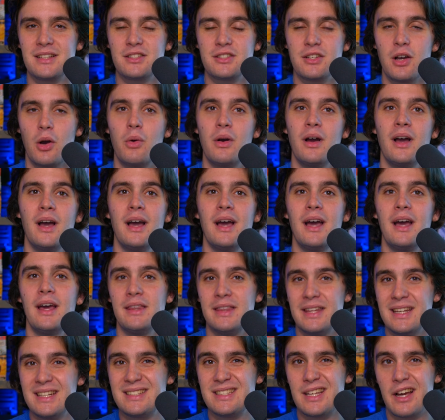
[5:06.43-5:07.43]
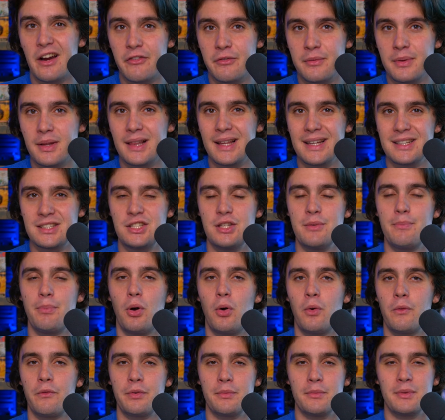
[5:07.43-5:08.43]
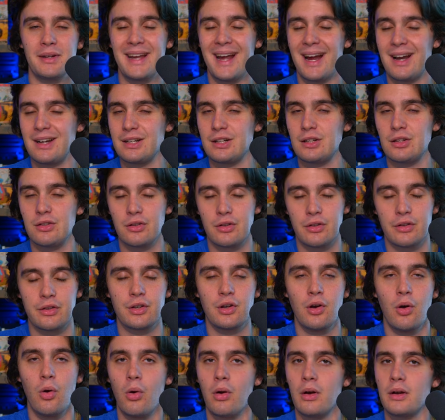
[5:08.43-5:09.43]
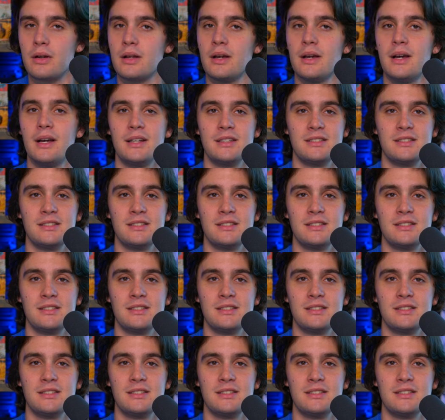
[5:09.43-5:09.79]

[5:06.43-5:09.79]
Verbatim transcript: So these government lists, you pull them from your county clerk of the court,